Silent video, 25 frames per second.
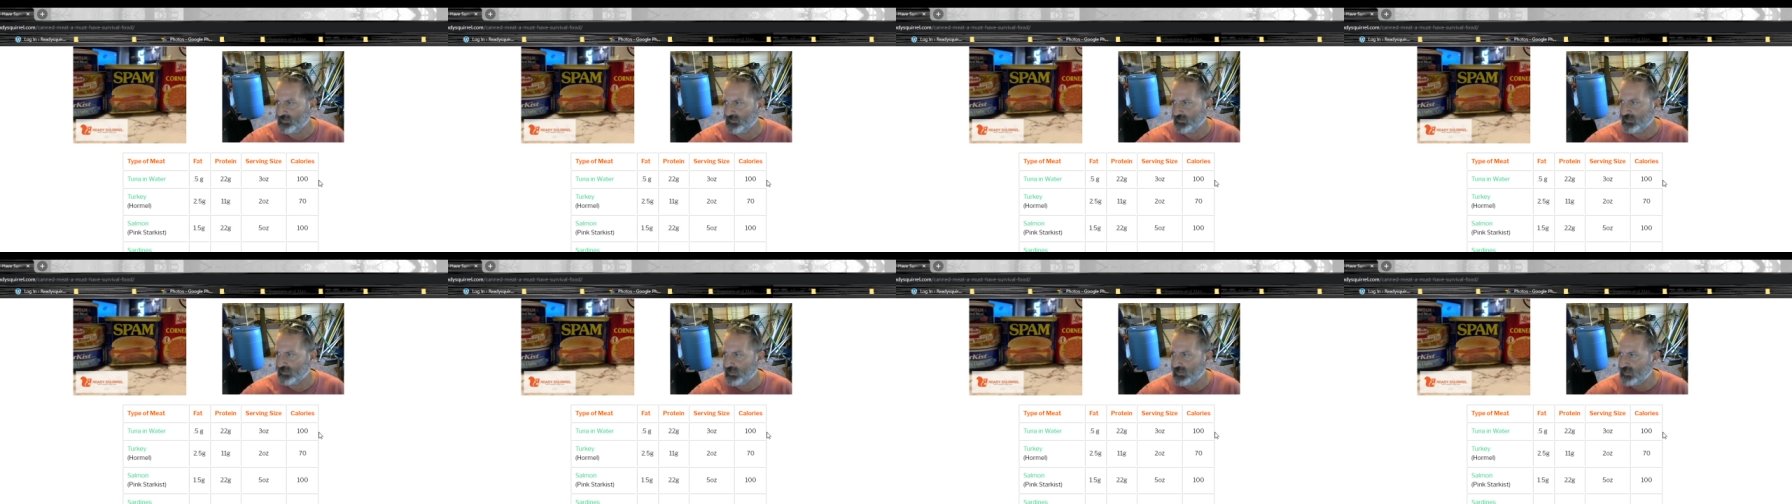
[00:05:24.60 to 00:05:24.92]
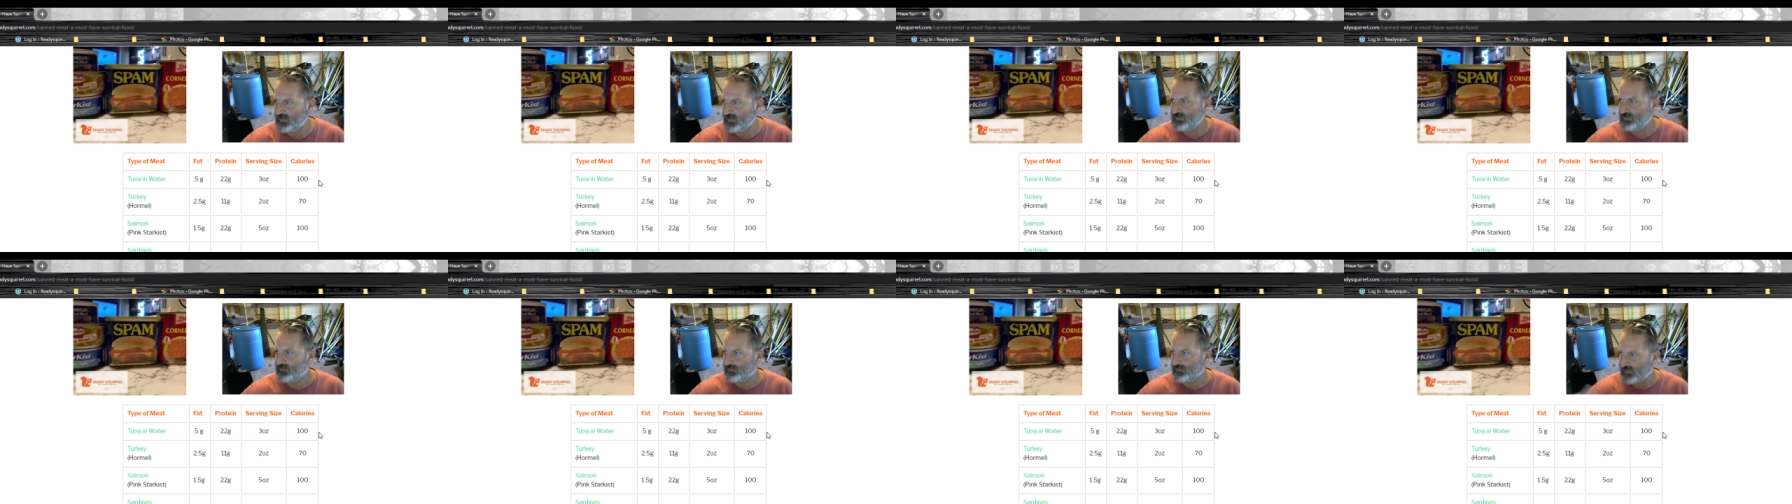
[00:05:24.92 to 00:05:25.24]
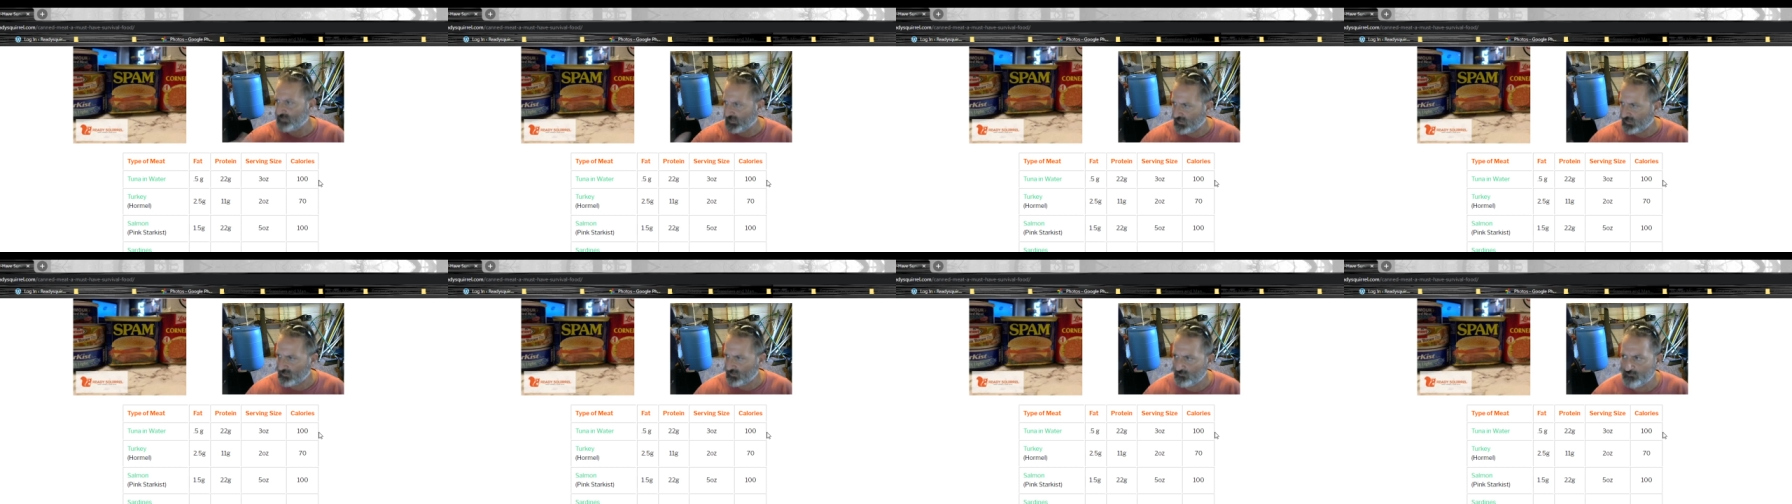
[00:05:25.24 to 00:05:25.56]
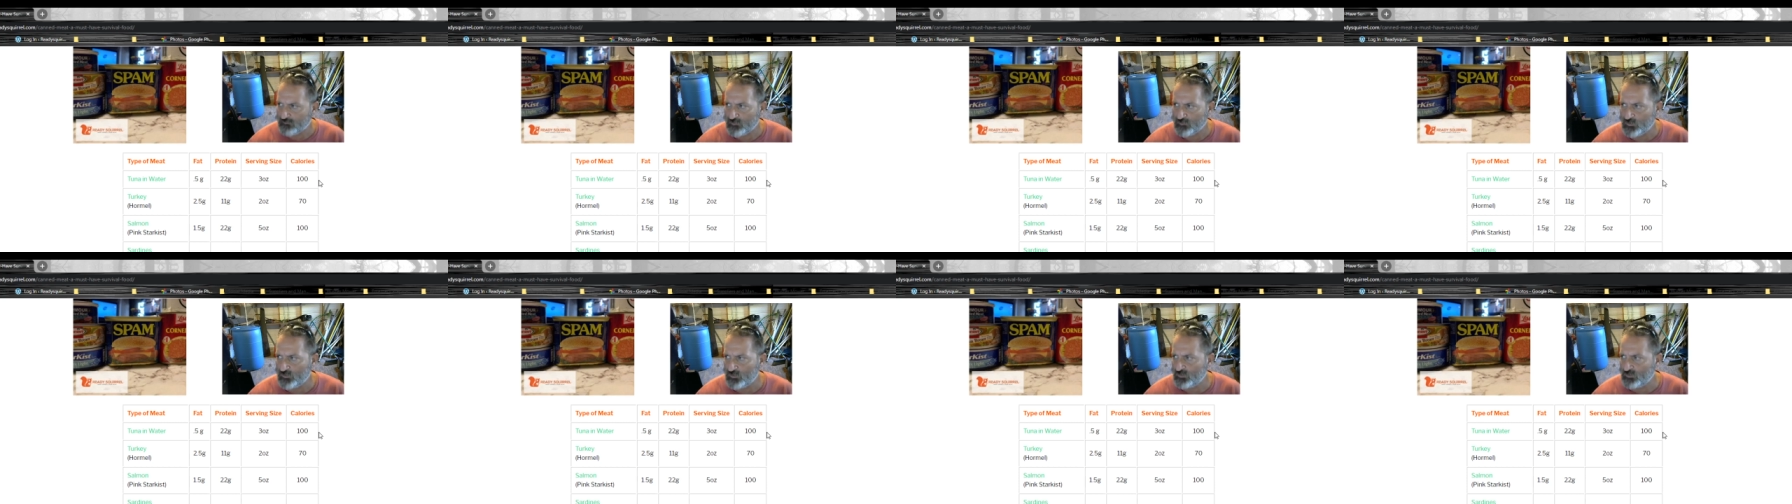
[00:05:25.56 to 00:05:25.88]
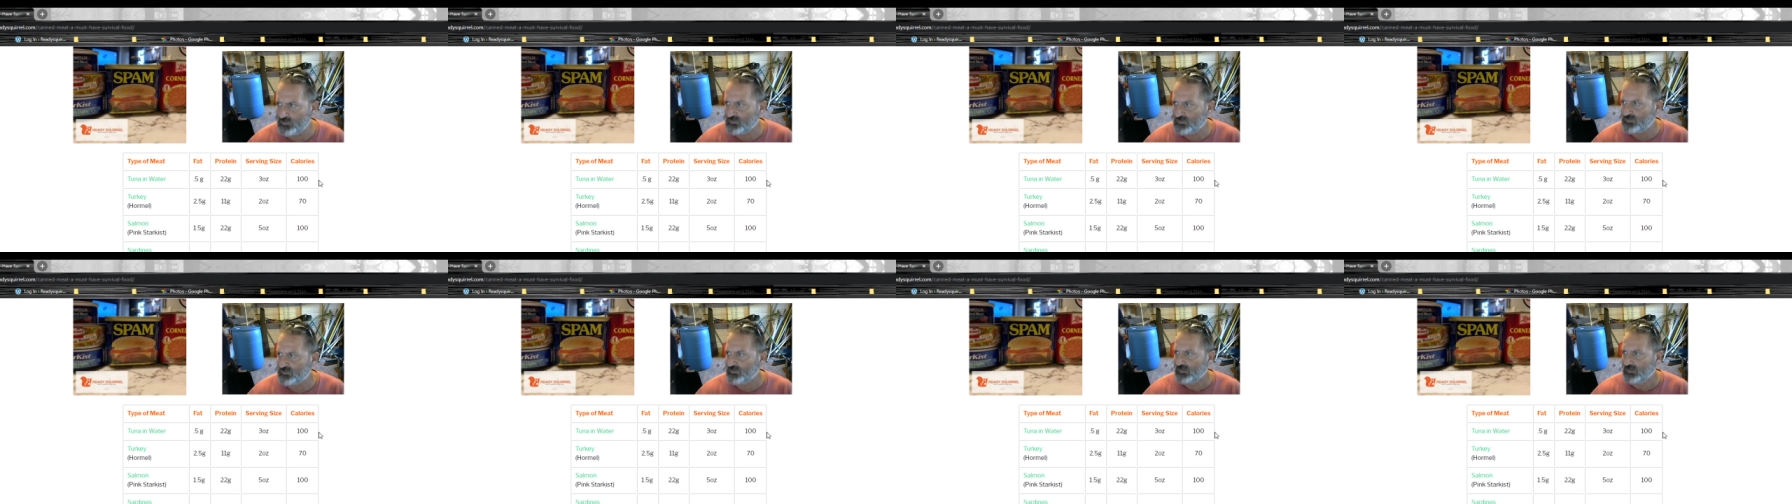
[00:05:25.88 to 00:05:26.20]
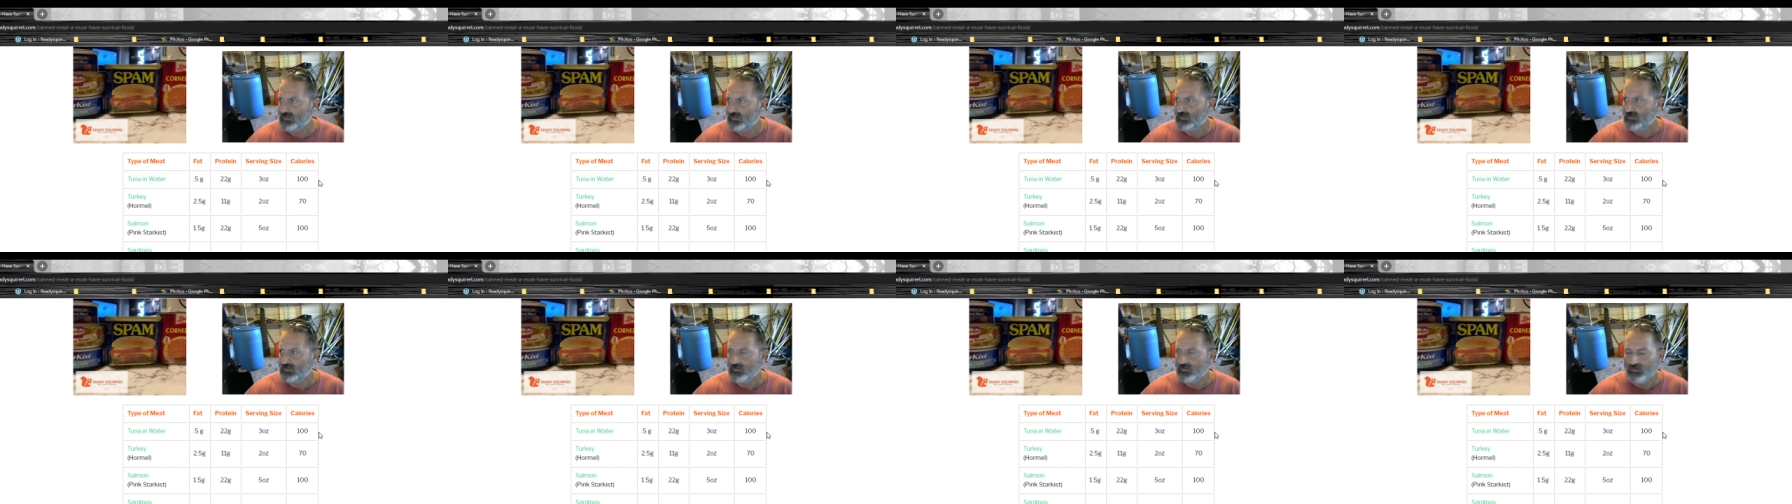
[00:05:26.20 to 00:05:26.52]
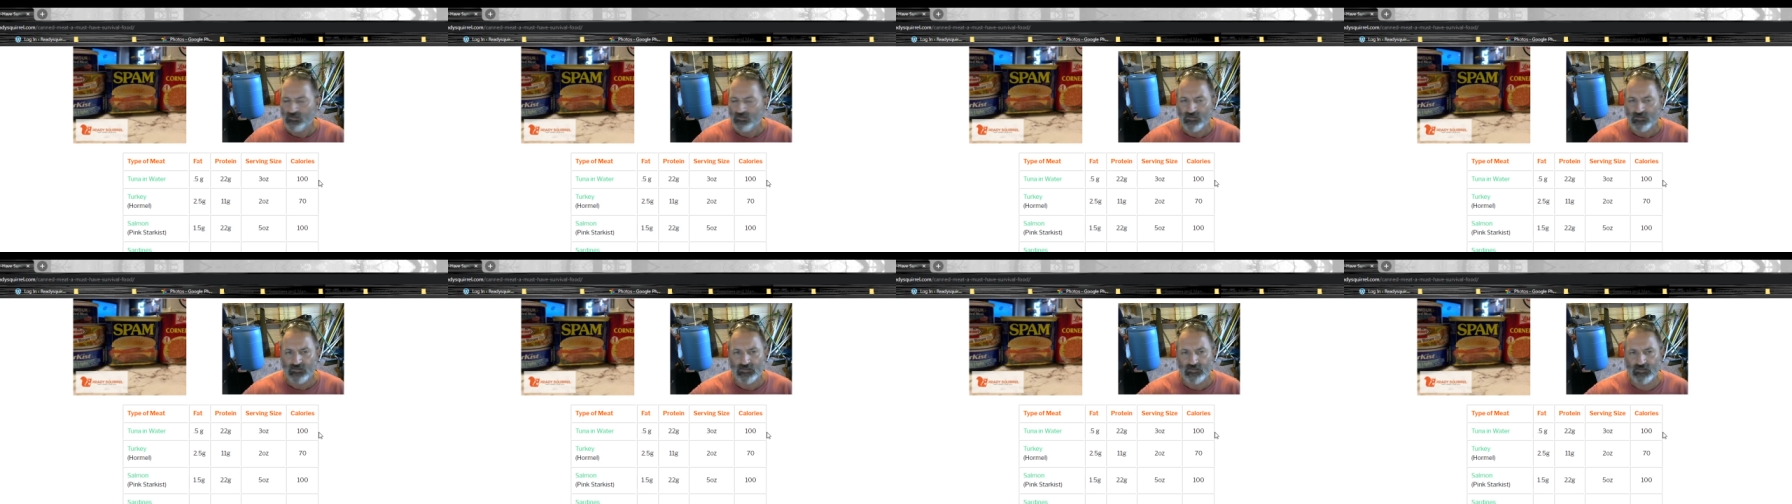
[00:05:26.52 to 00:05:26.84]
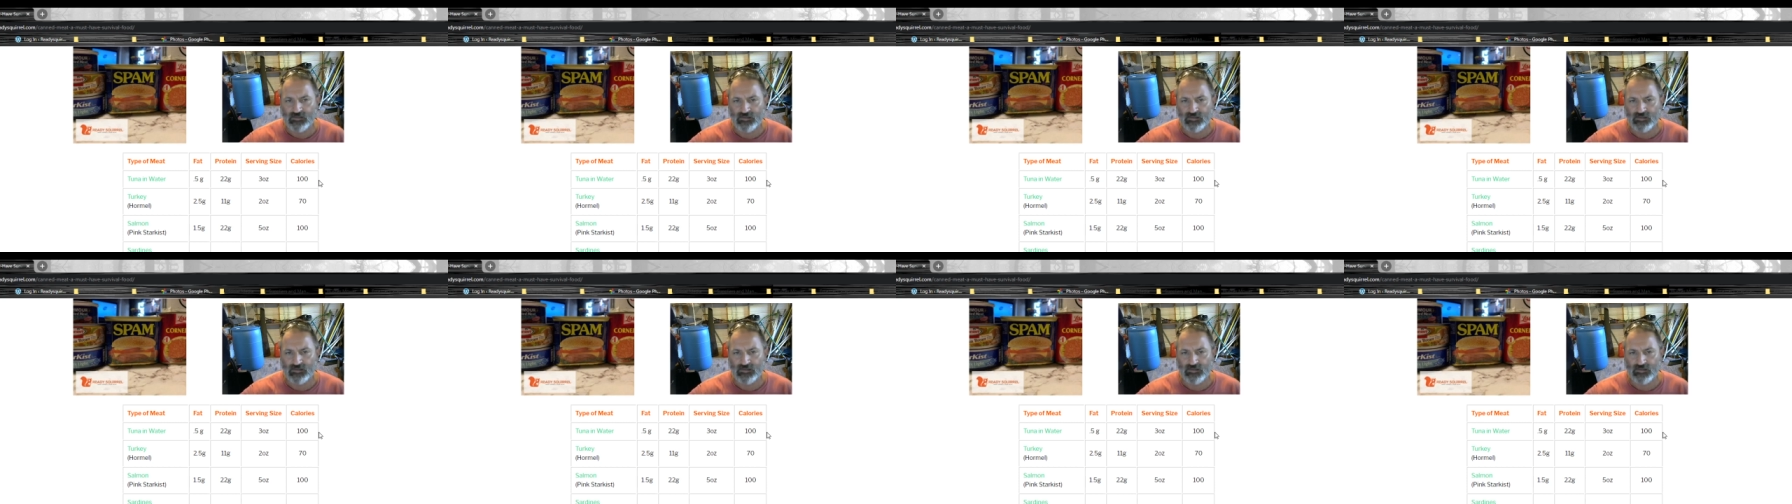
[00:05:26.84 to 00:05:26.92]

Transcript: kinds of canned foods, a